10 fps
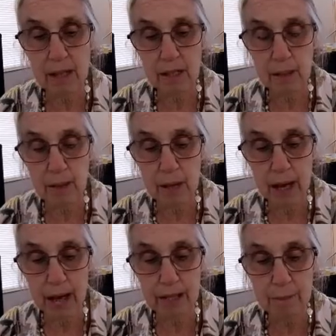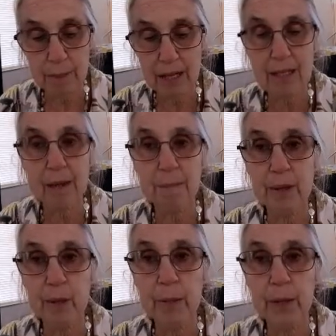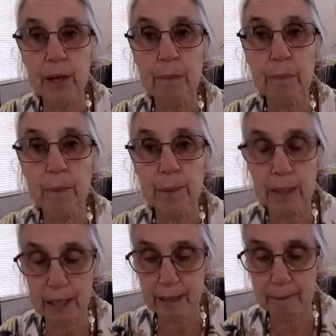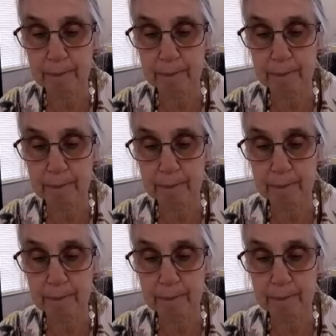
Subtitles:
you how to make something work properly.